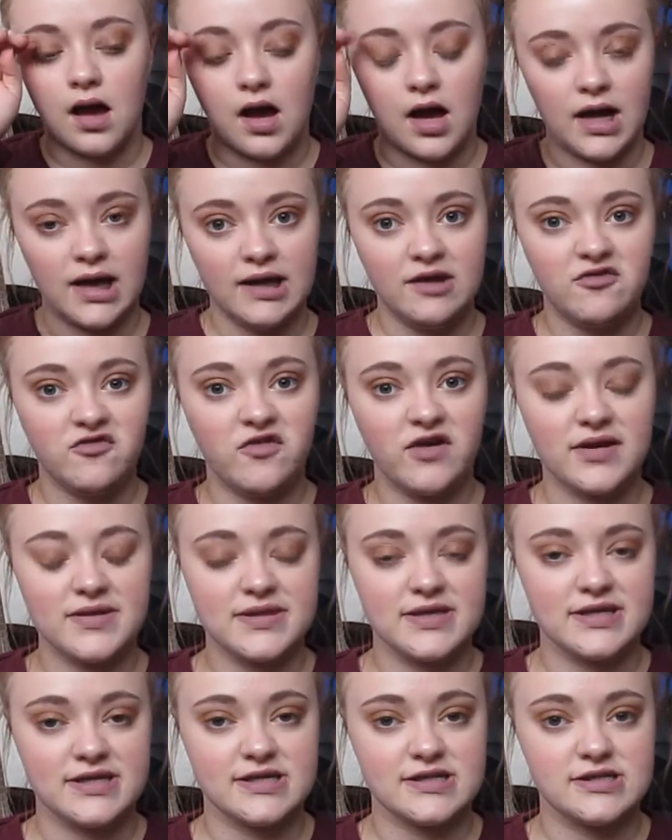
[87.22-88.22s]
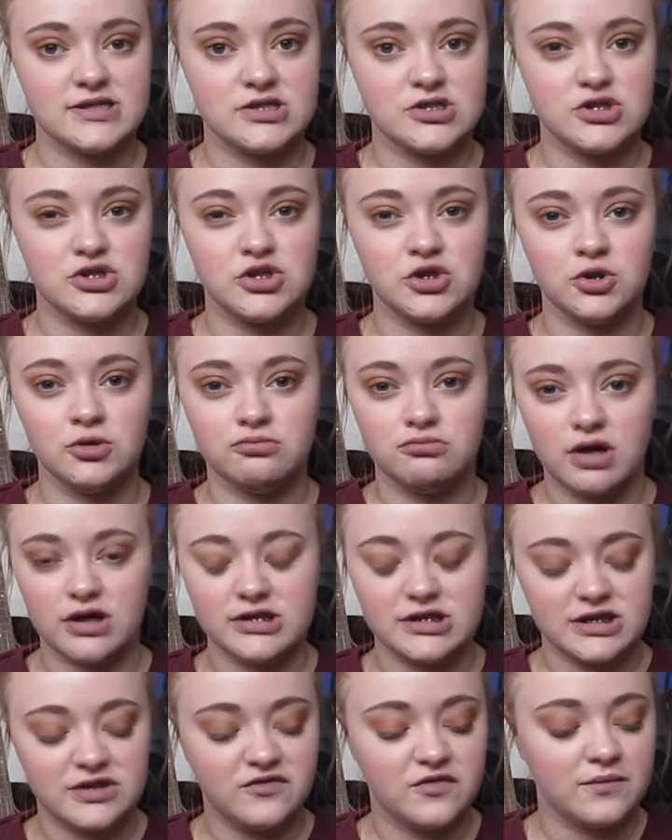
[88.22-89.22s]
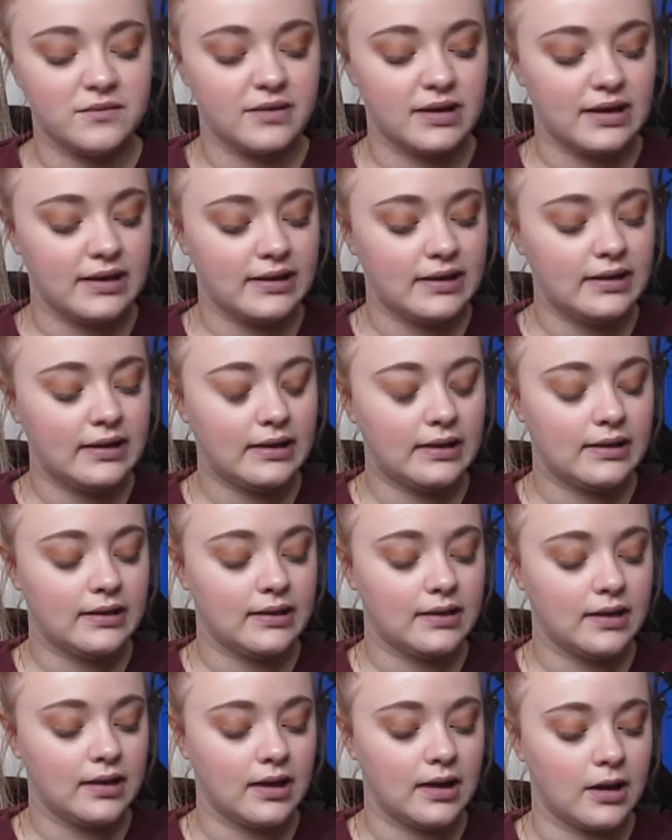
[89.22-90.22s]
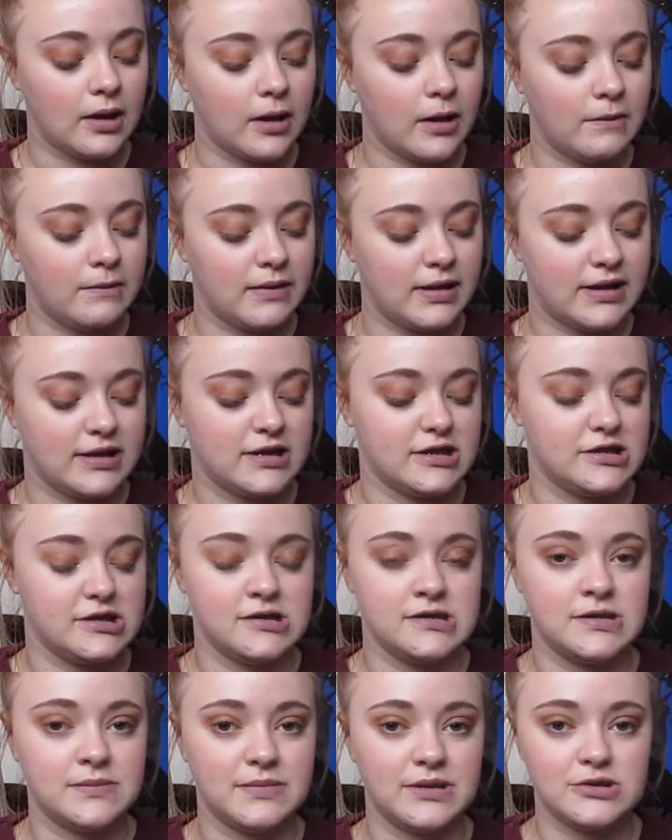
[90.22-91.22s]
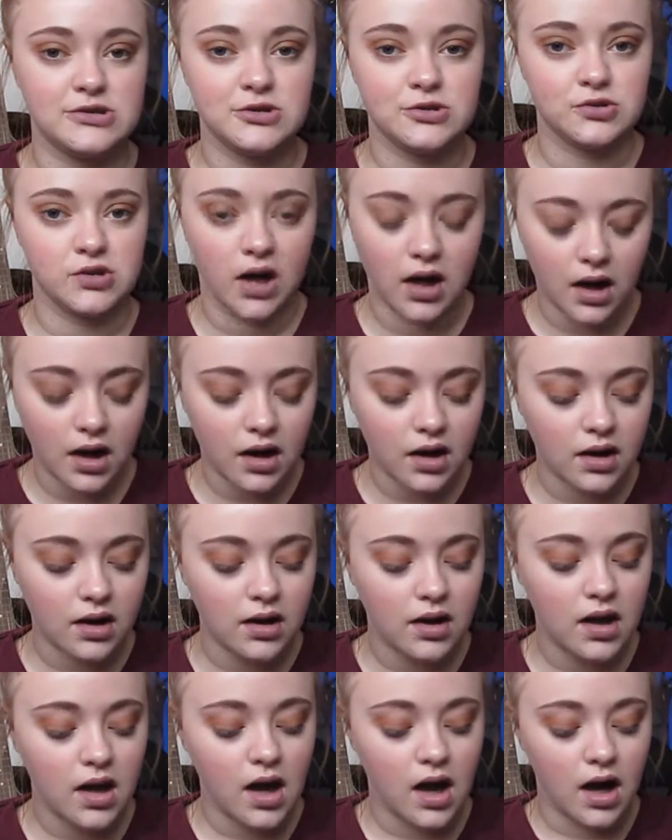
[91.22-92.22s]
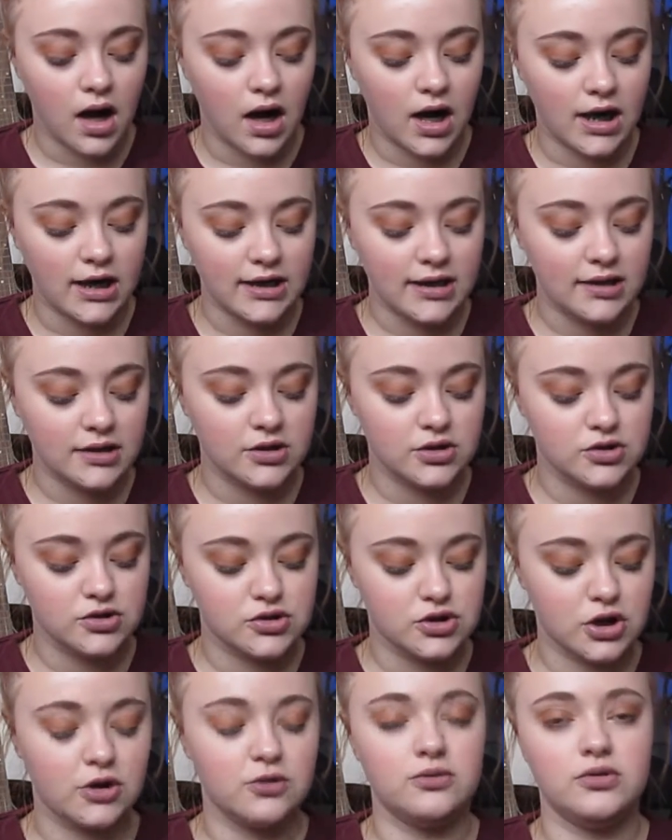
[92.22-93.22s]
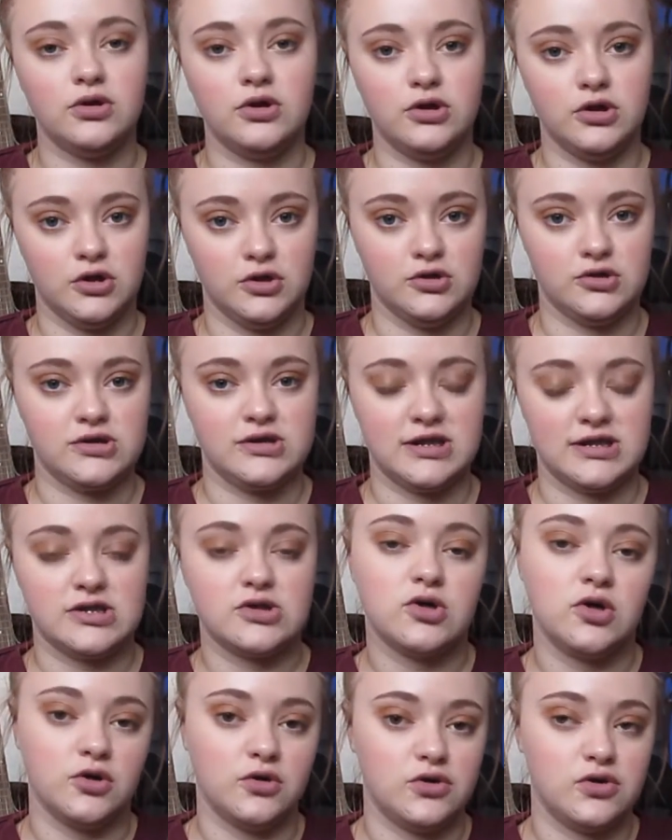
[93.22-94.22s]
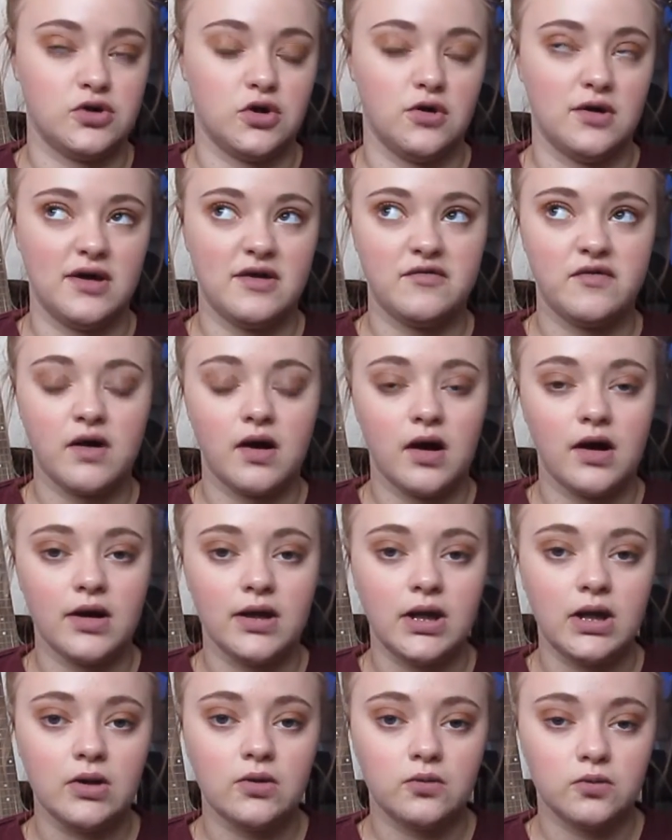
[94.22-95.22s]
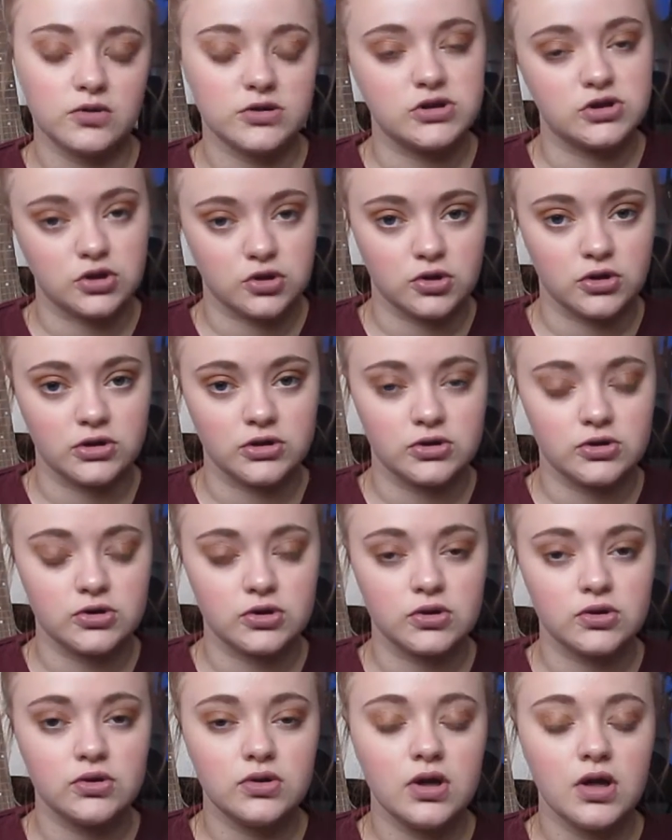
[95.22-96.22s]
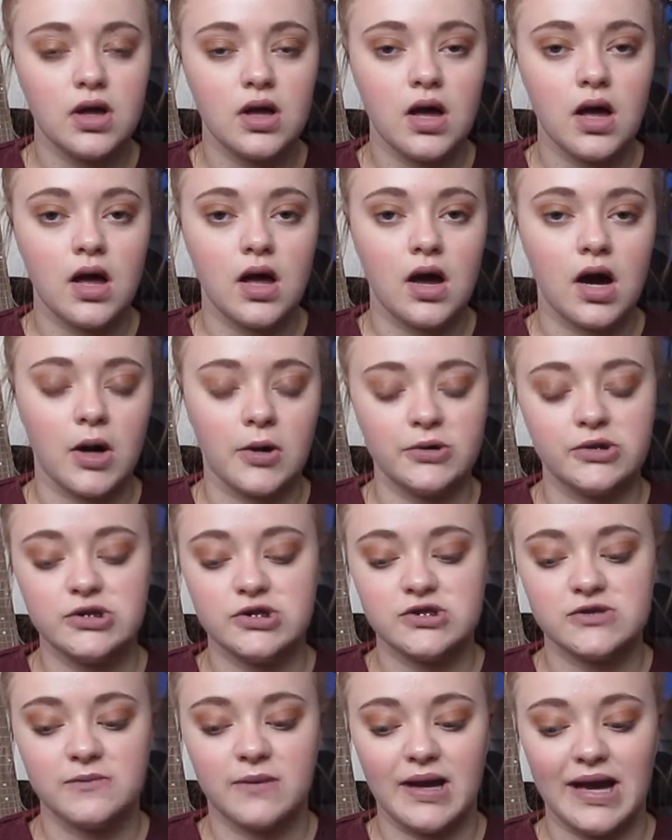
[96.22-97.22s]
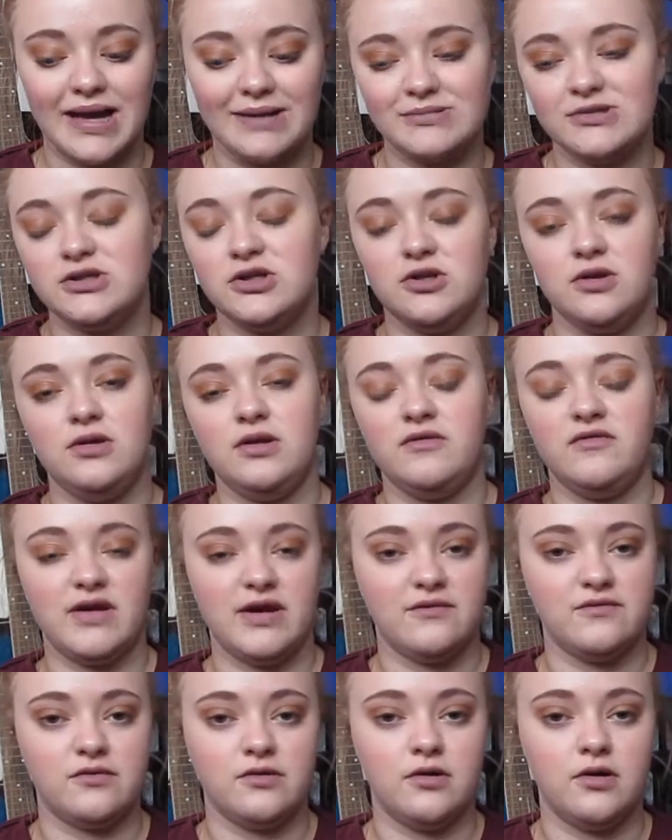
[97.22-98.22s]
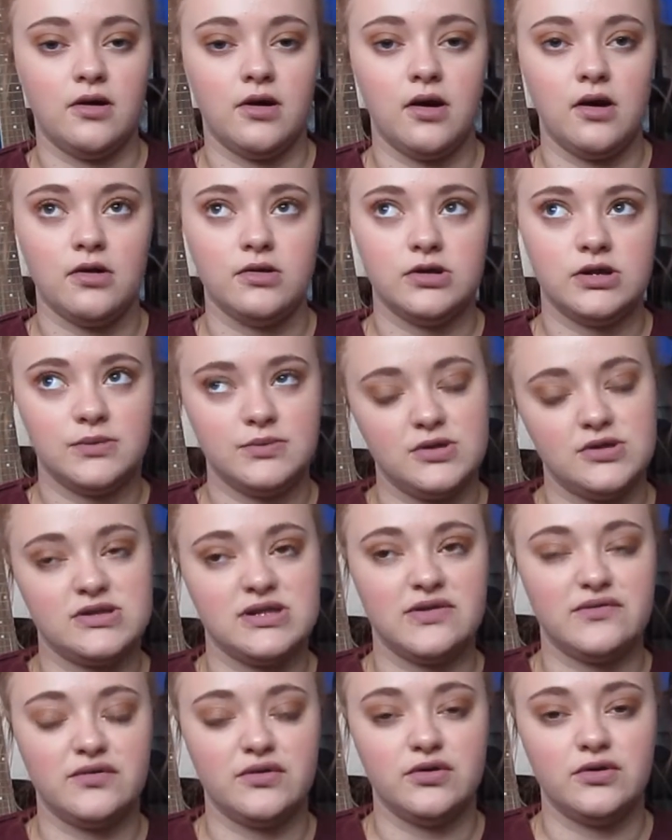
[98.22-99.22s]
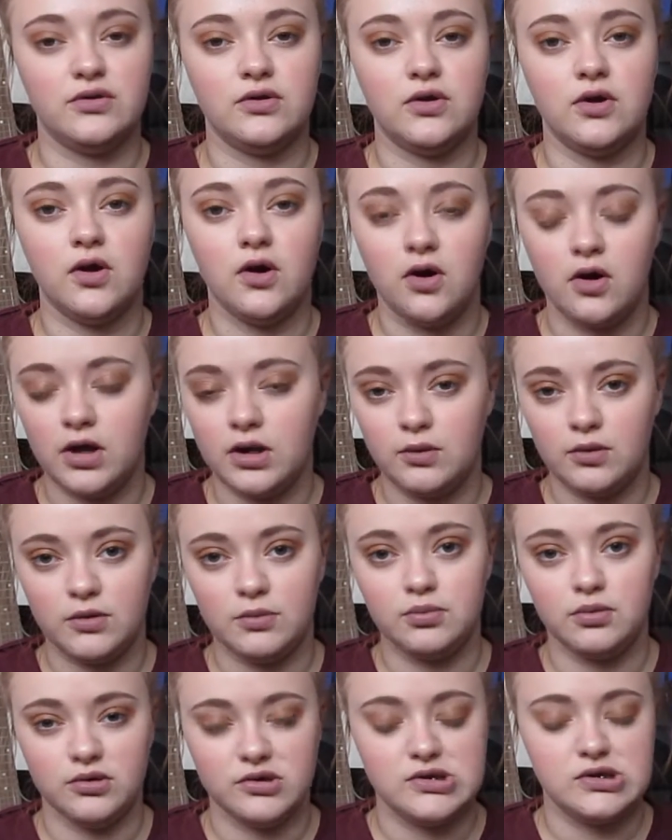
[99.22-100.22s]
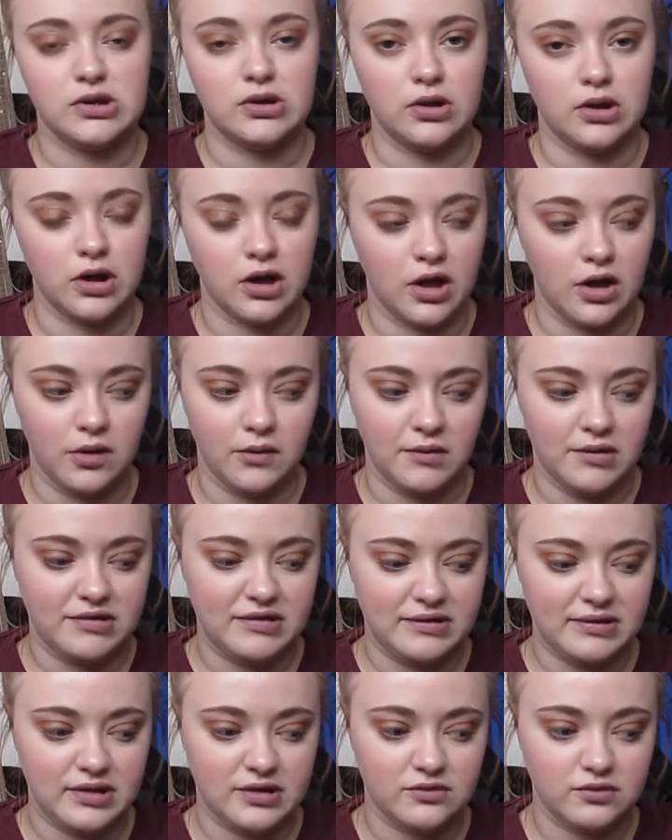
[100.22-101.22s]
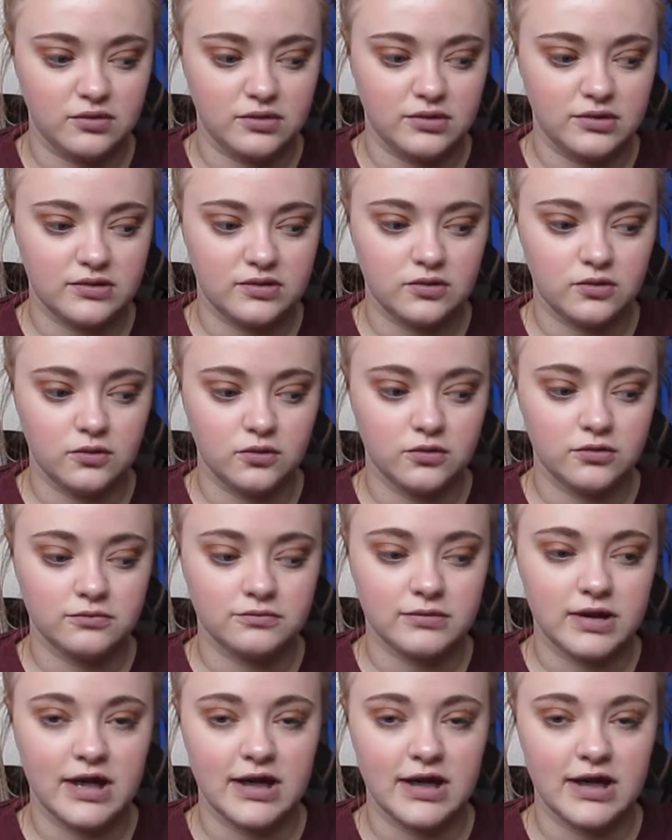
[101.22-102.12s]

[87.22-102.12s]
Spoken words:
I find that it's too muddy for me, and it's just a bit too dark. I don't use this contour. If I was to contour, I'd use my absolutely favourite W7 Hollywood Bronze and Glow. I think that's what it's called.